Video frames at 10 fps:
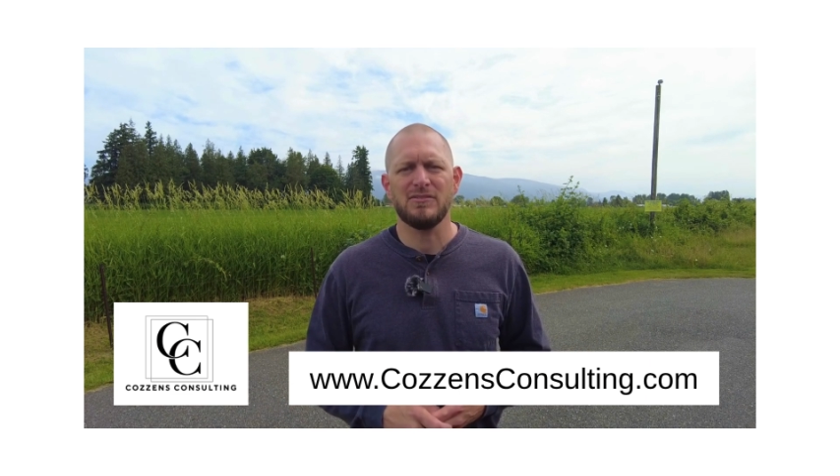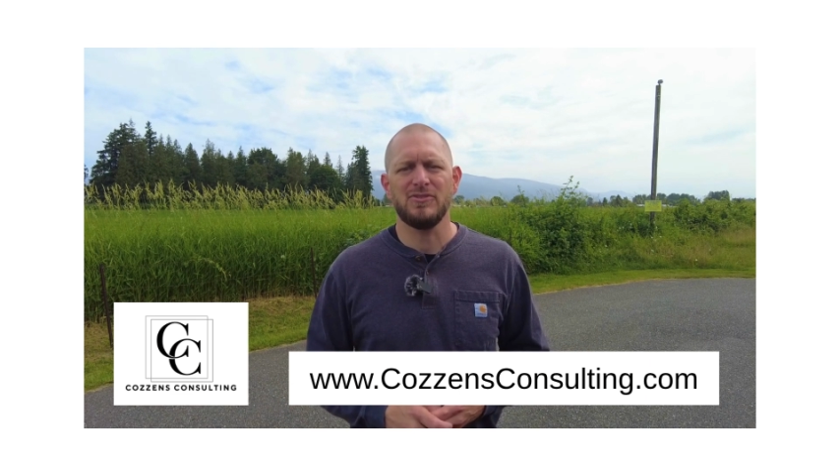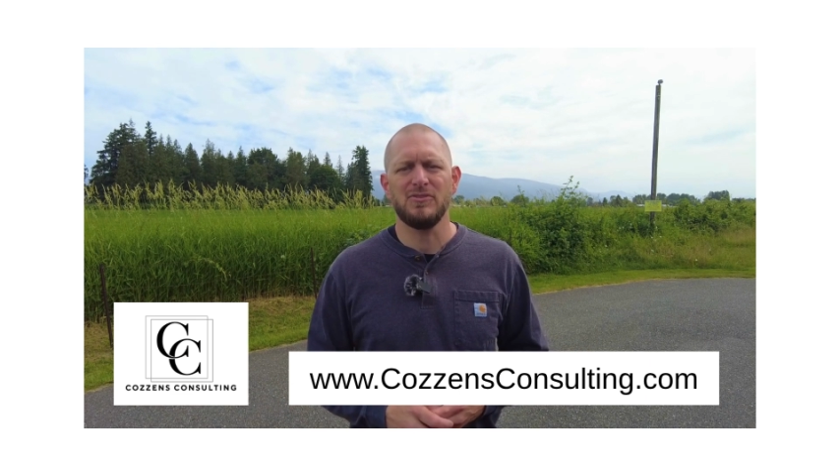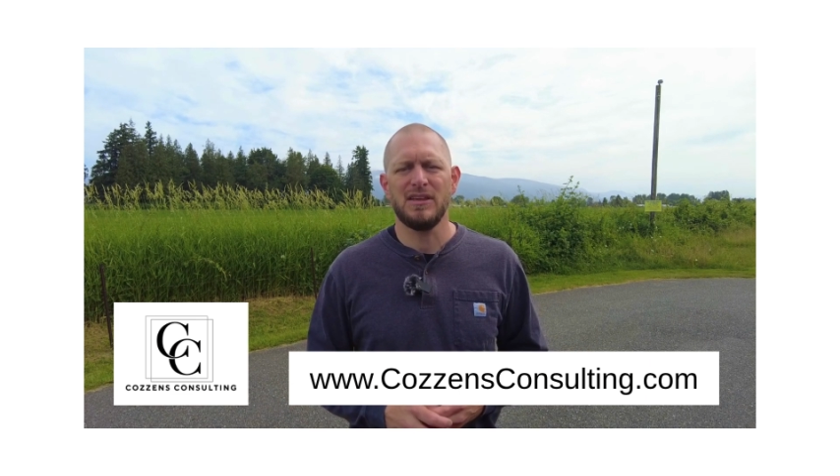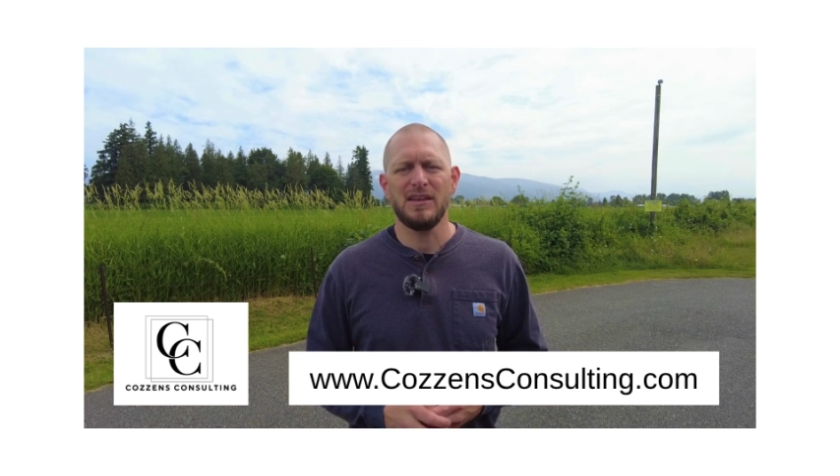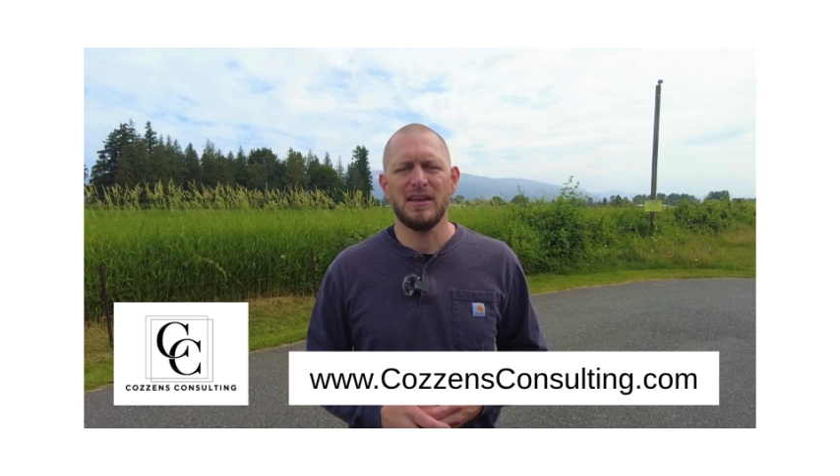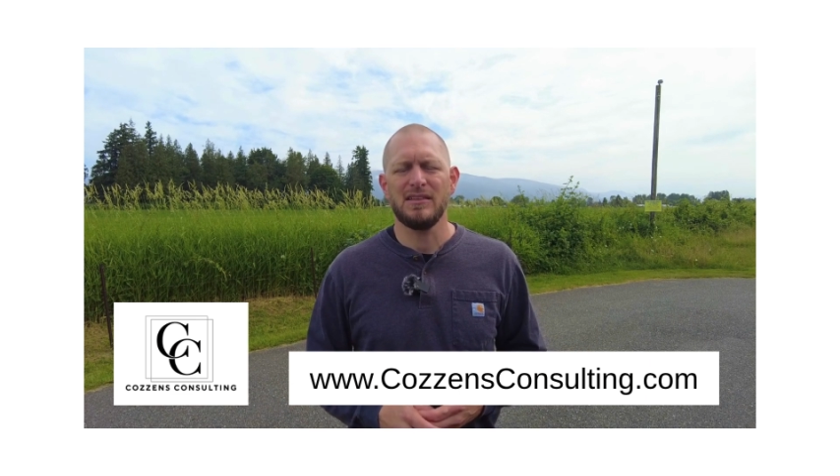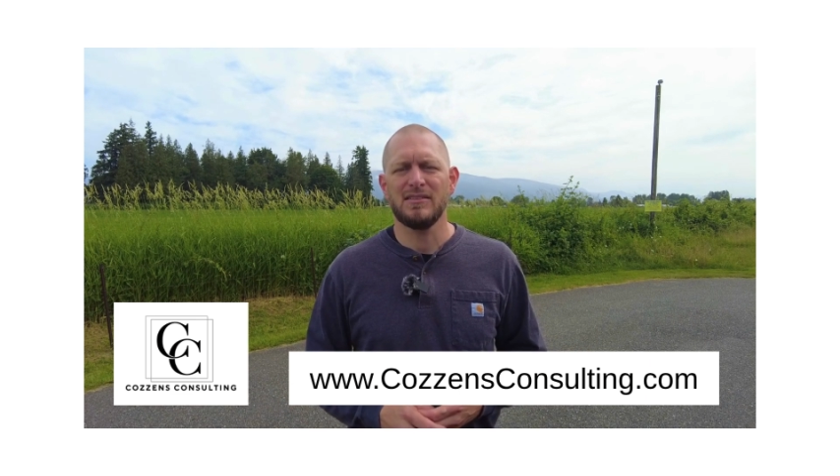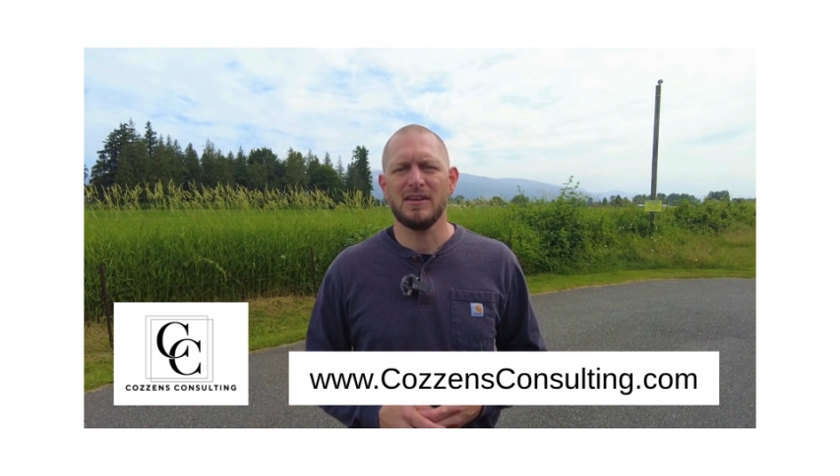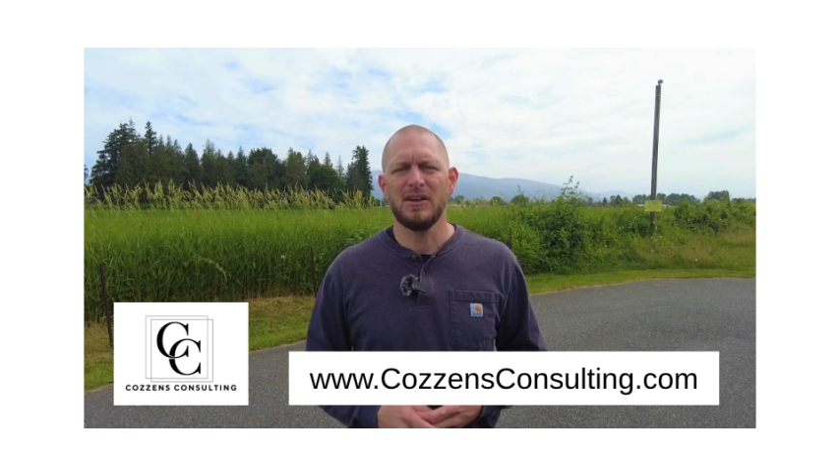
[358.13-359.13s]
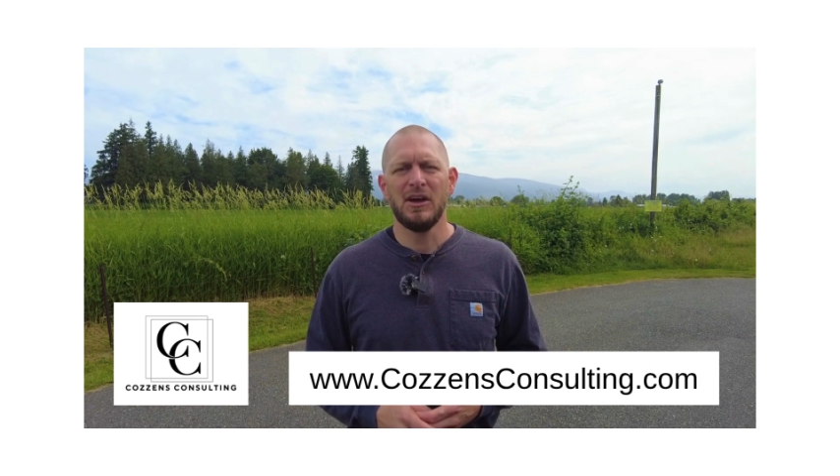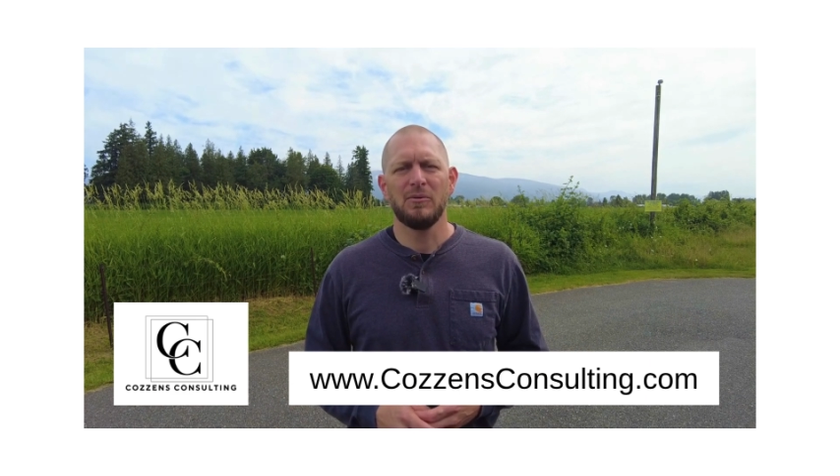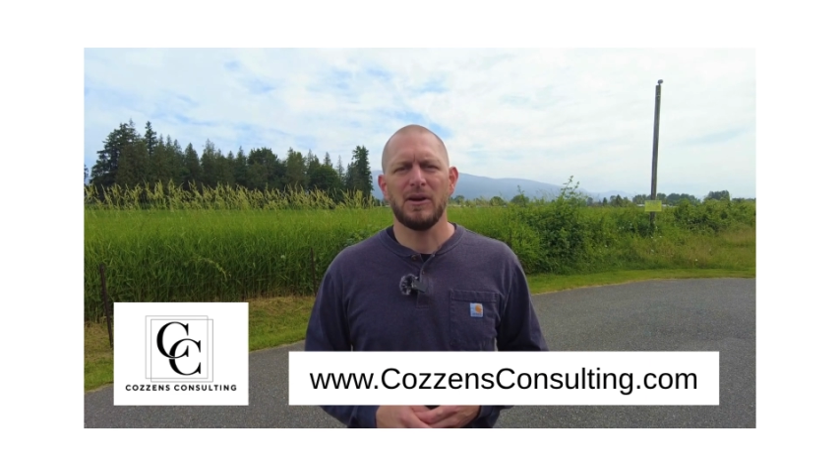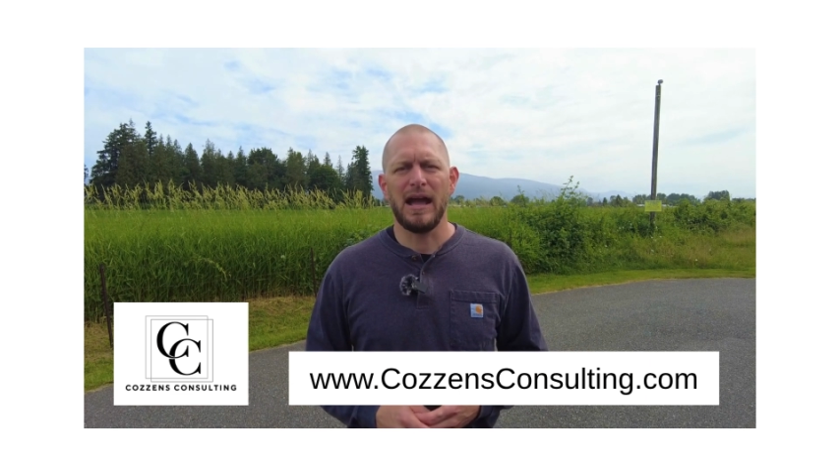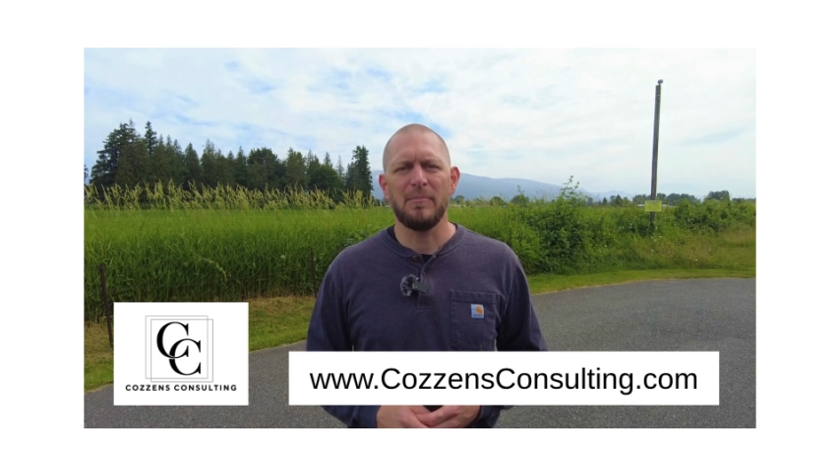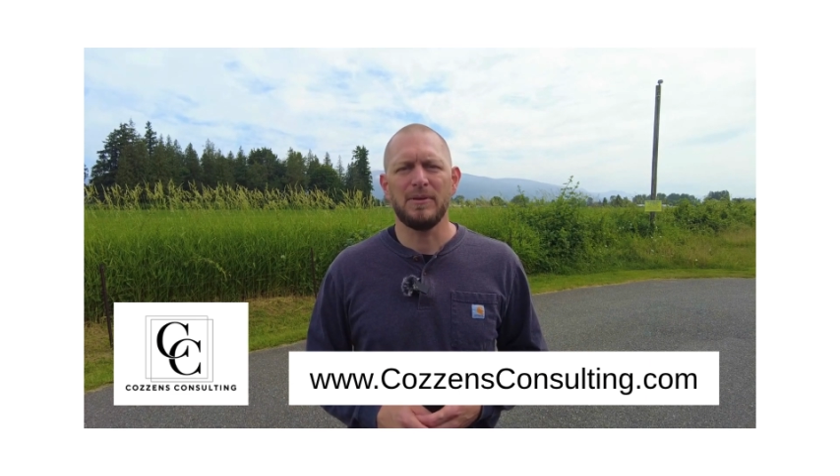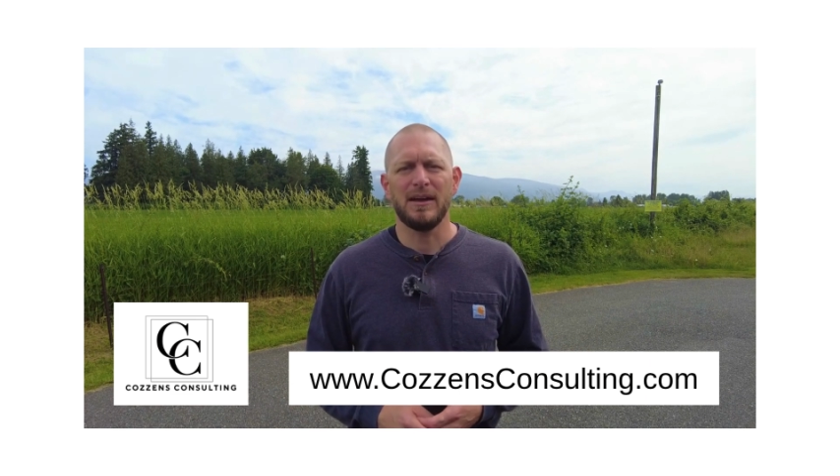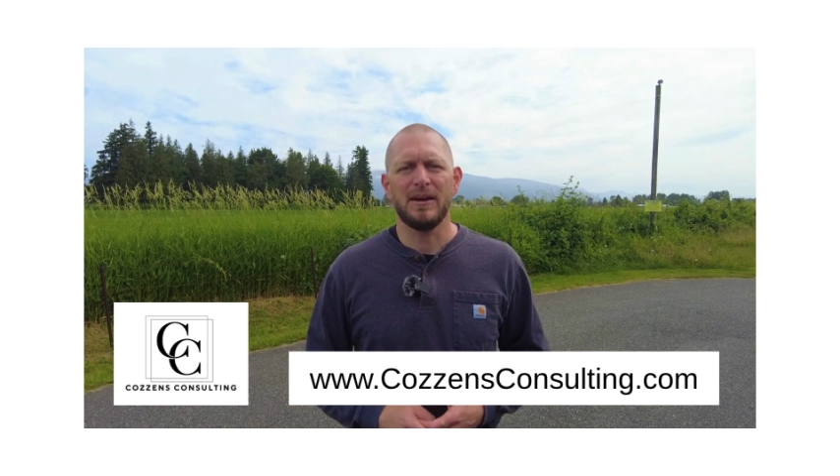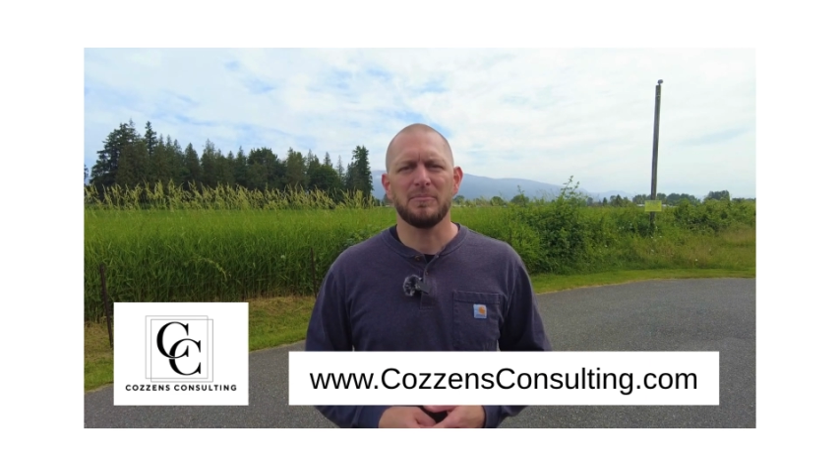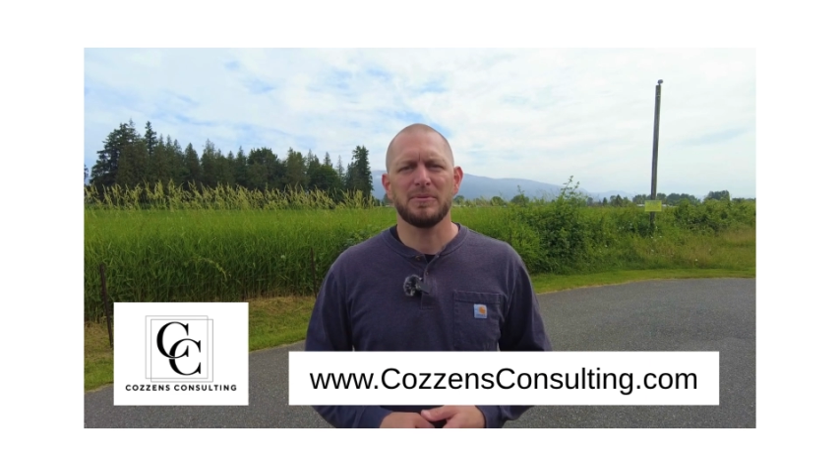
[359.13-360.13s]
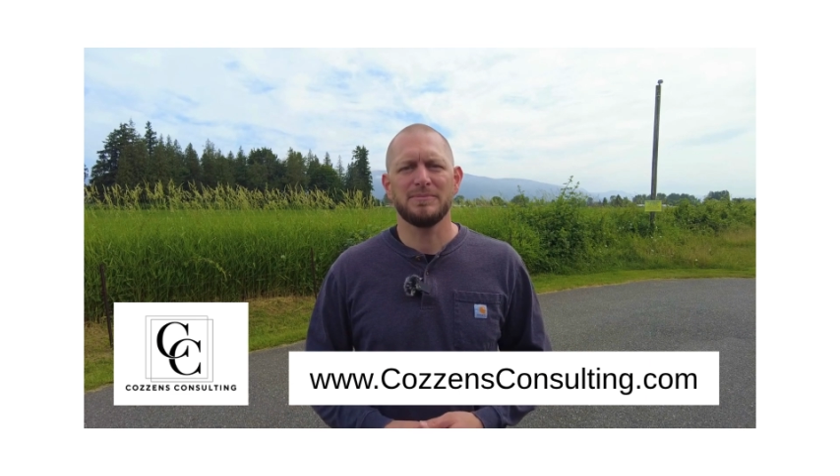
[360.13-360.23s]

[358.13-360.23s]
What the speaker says: if you need anything, we're happy to help.